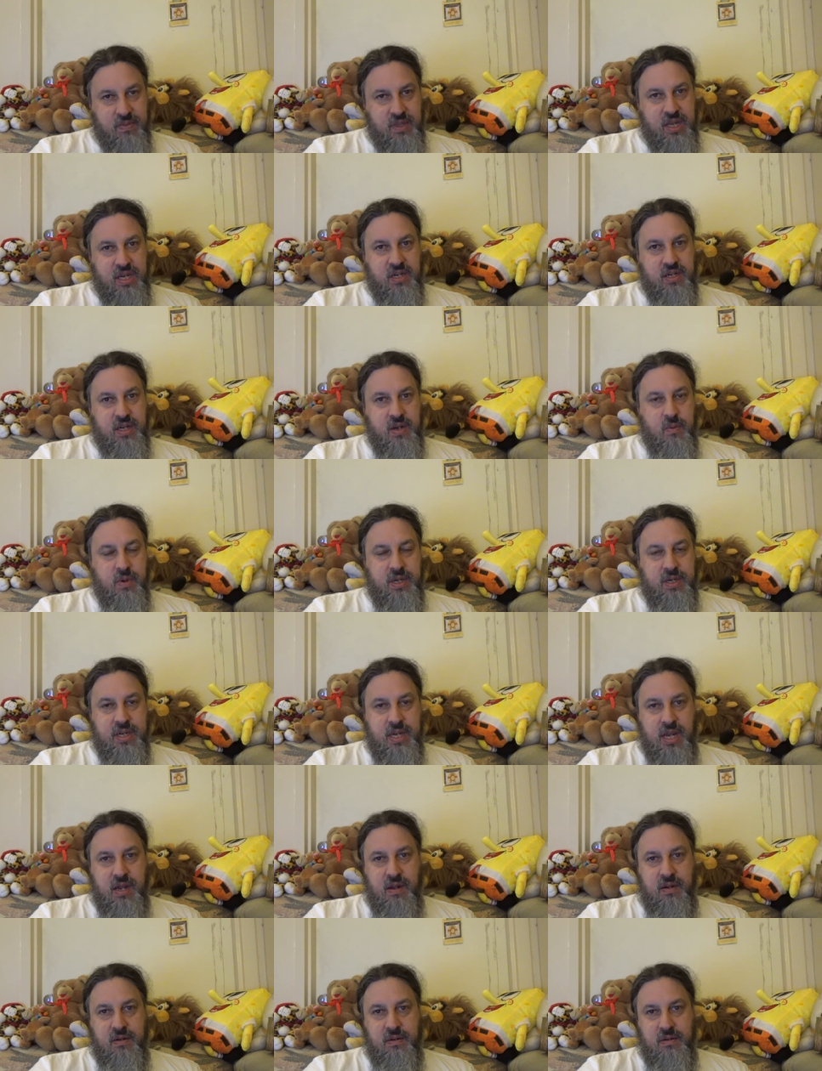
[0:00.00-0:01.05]
internet went
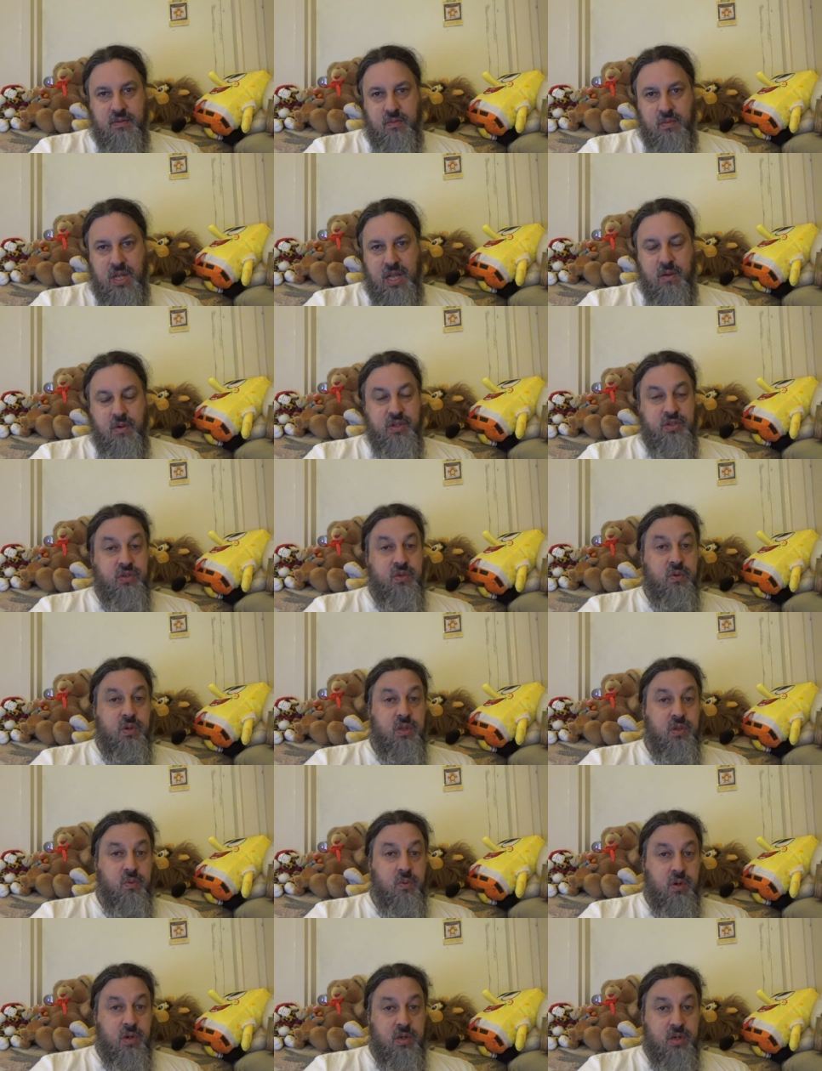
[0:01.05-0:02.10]
down while I was doing
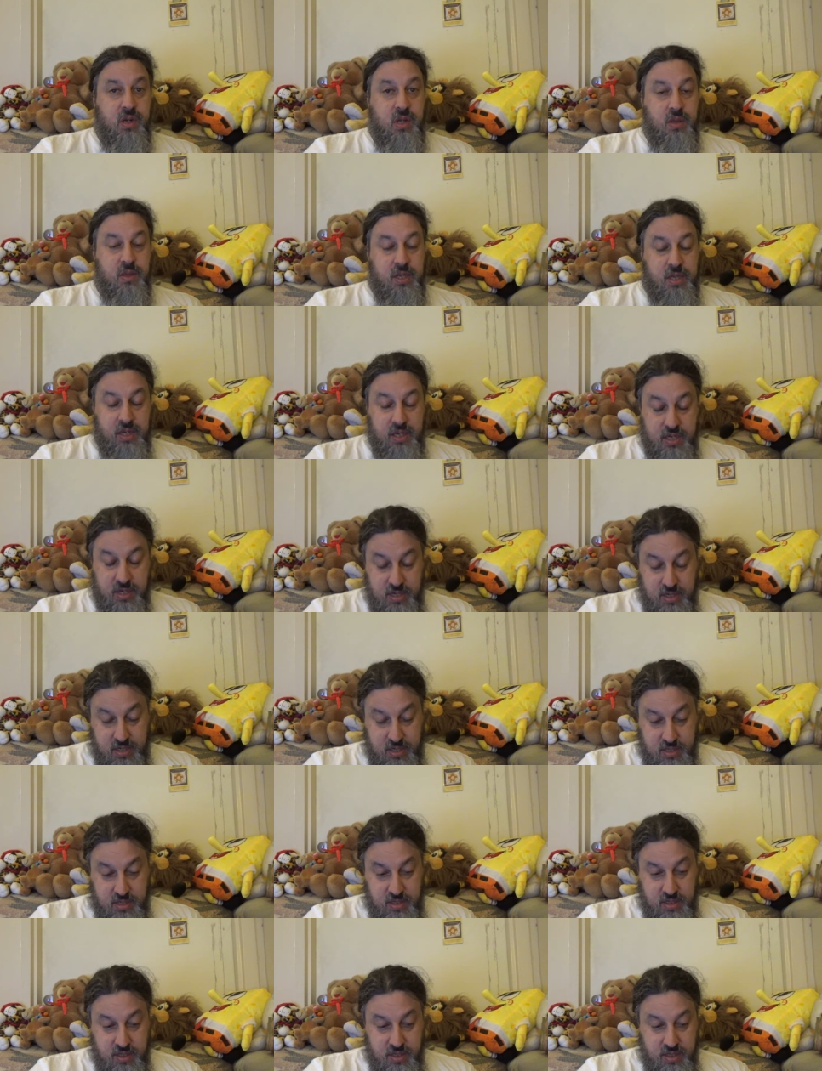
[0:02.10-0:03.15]
the work on the
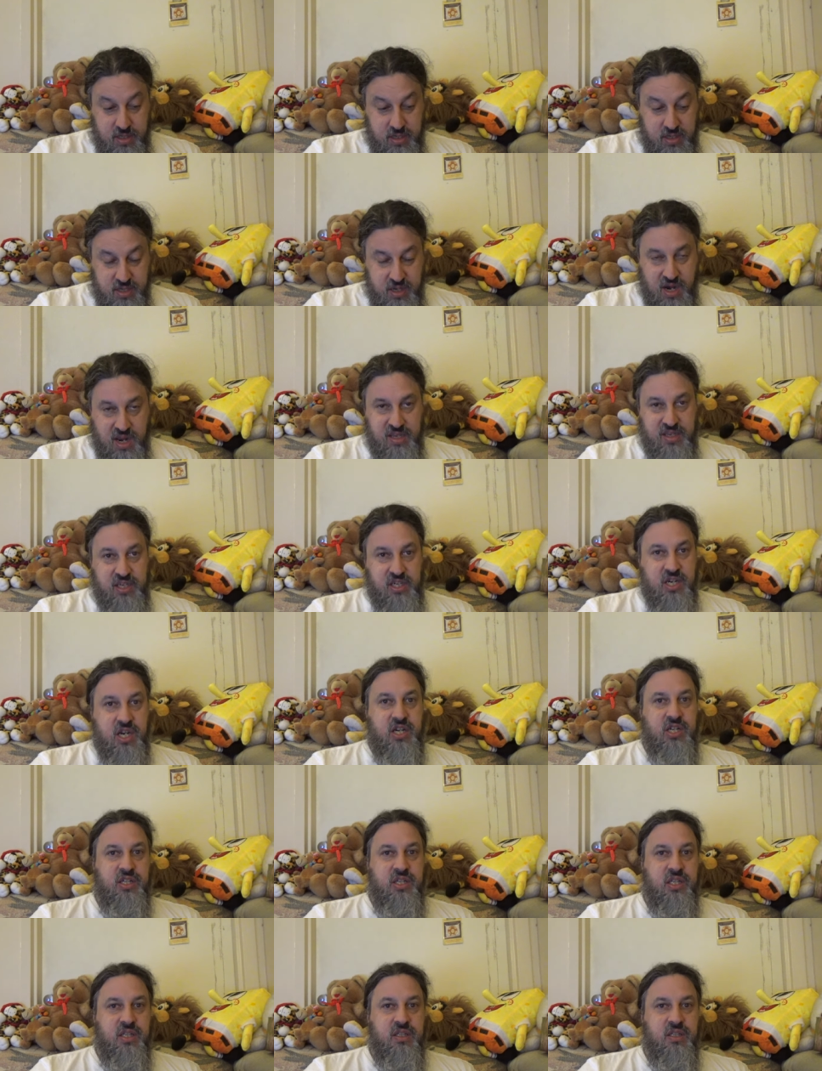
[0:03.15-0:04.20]
side
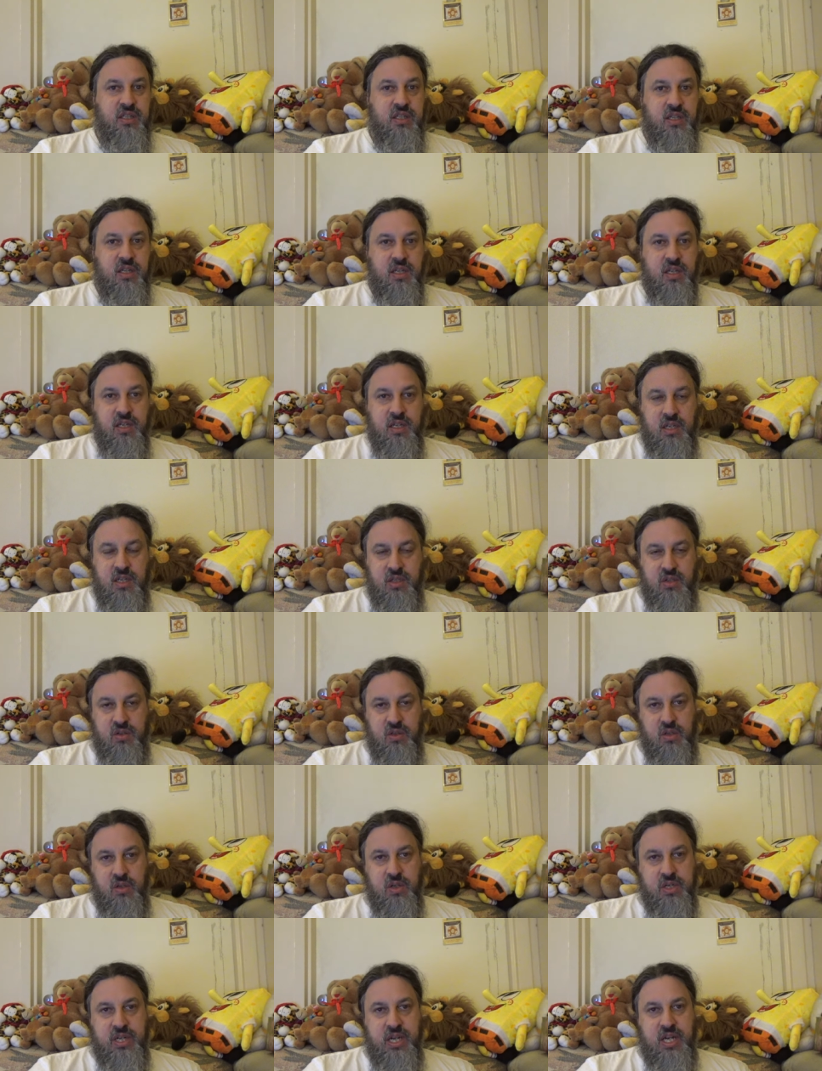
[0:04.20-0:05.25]
suggestions and sort
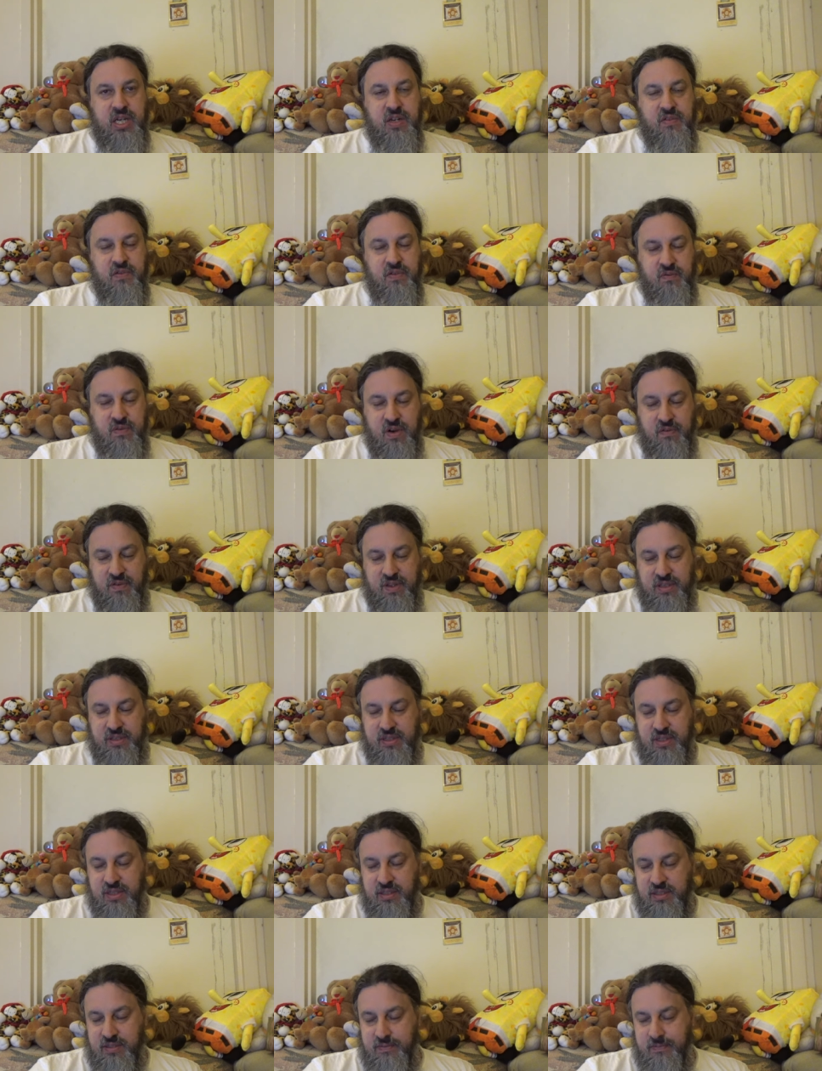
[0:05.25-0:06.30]
of looking at different
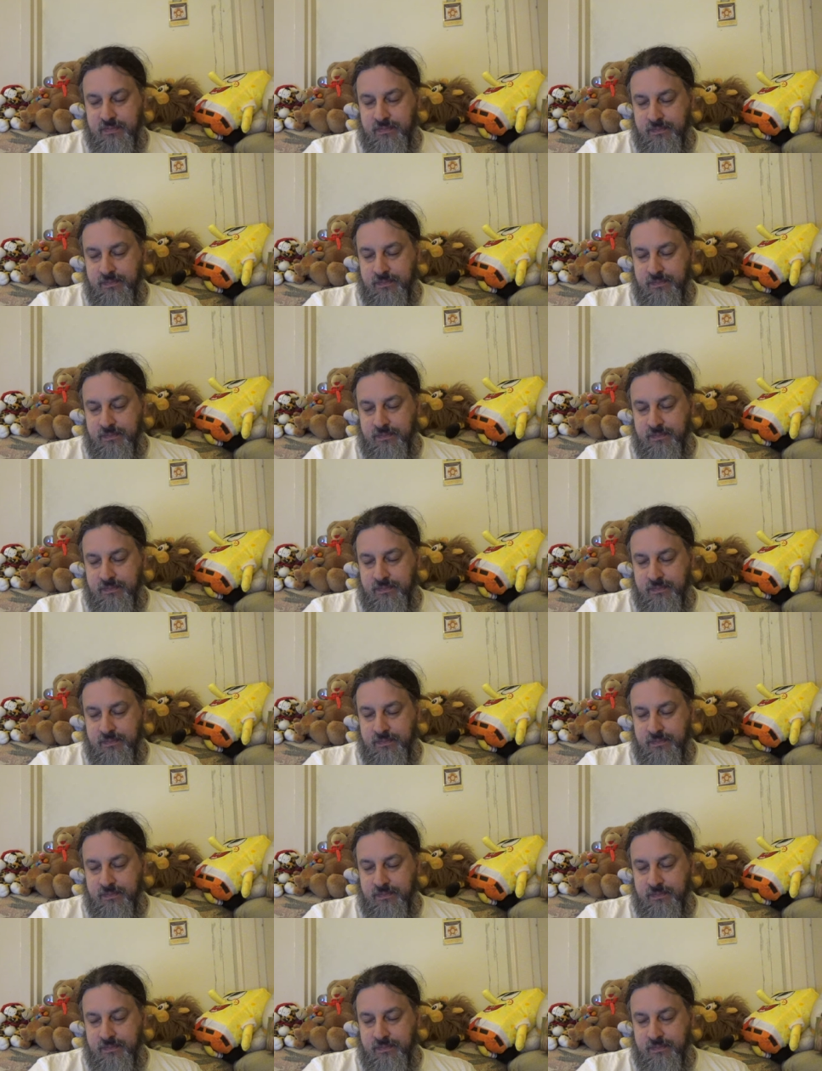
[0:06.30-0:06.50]
references.